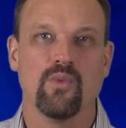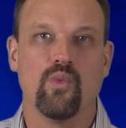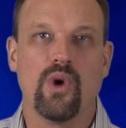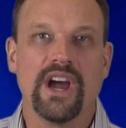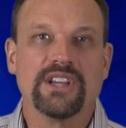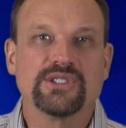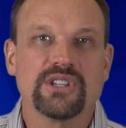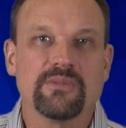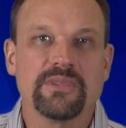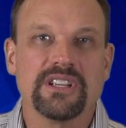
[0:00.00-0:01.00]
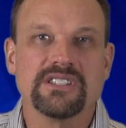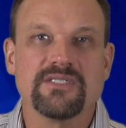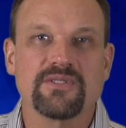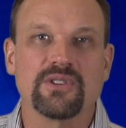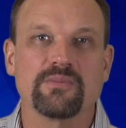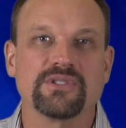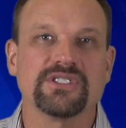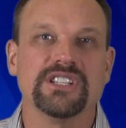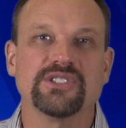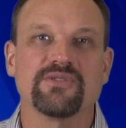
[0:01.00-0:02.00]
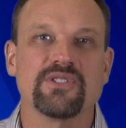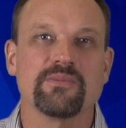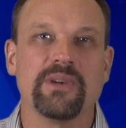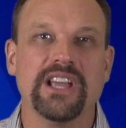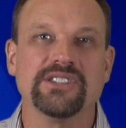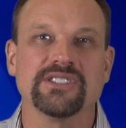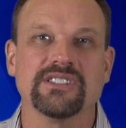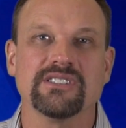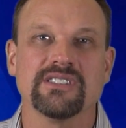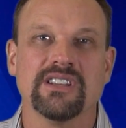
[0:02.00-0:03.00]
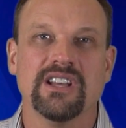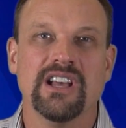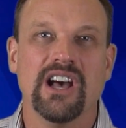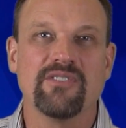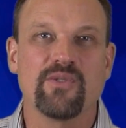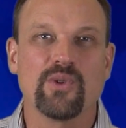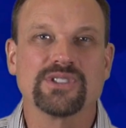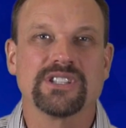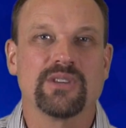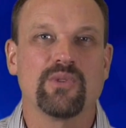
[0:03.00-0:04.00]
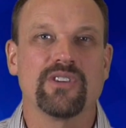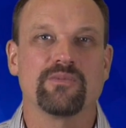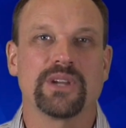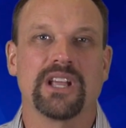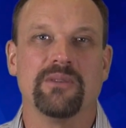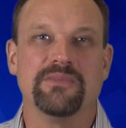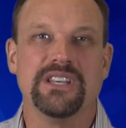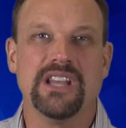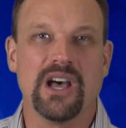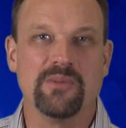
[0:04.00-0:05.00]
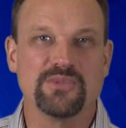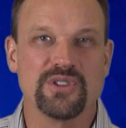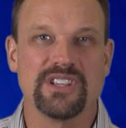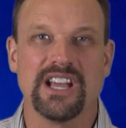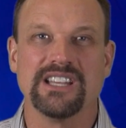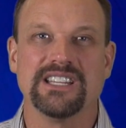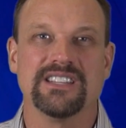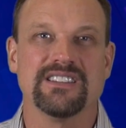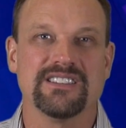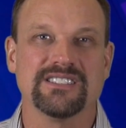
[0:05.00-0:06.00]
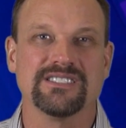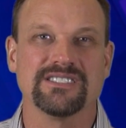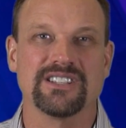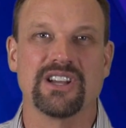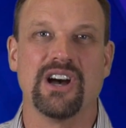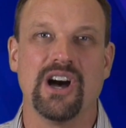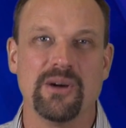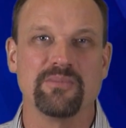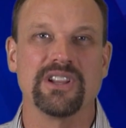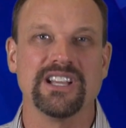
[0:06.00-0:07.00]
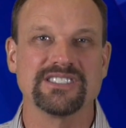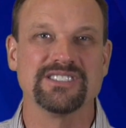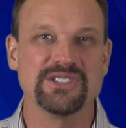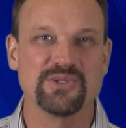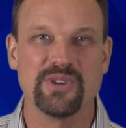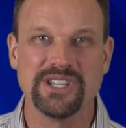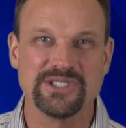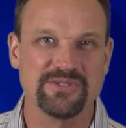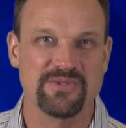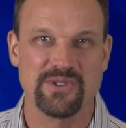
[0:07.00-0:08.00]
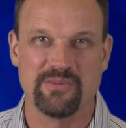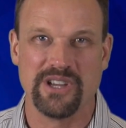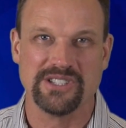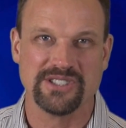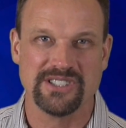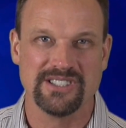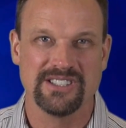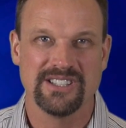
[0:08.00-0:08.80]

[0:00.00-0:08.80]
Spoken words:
Why should it be a difficult procedure for the patient? Unfortunately, we have become numb to the idea that this is a complex situation for the patient.